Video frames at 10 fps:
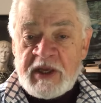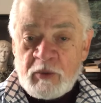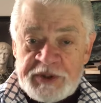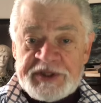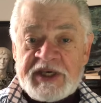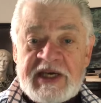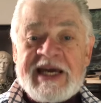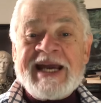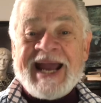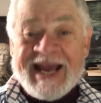with the
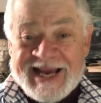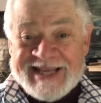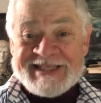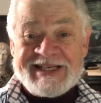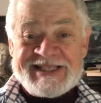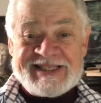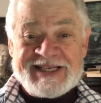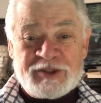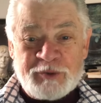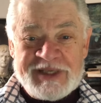king and his
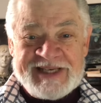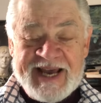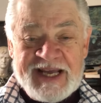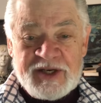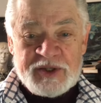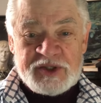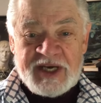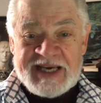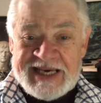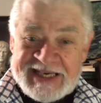six retainers.
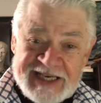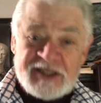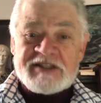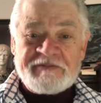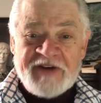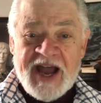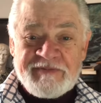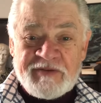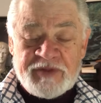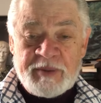He kills
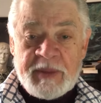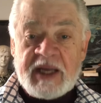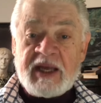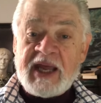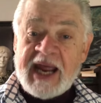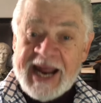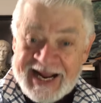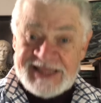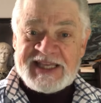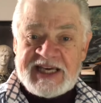five of them
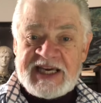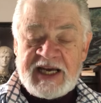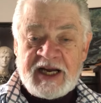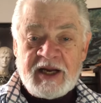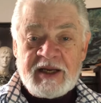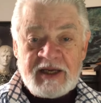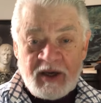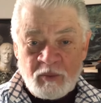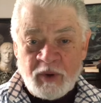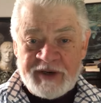and the king.
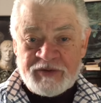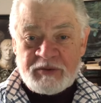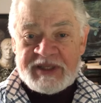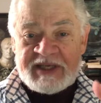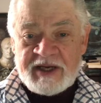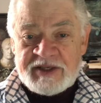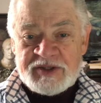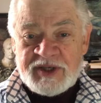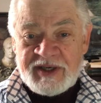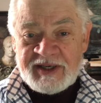One of the
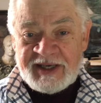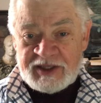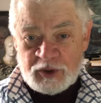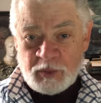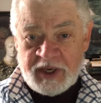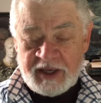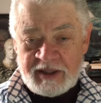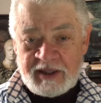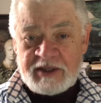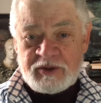retainers gets away,
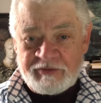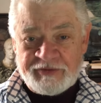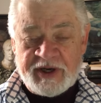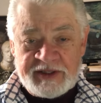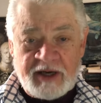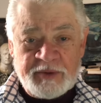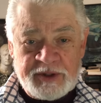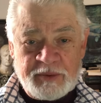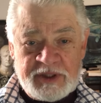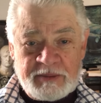as you'll find out when
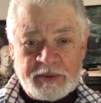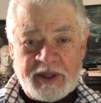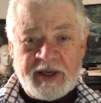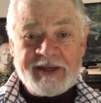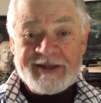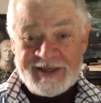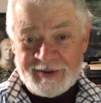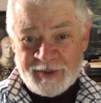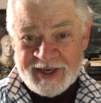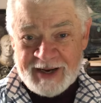you read the play
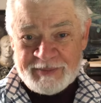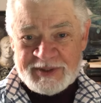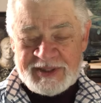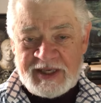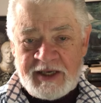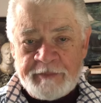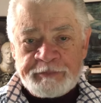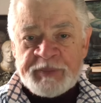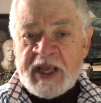what happens to him.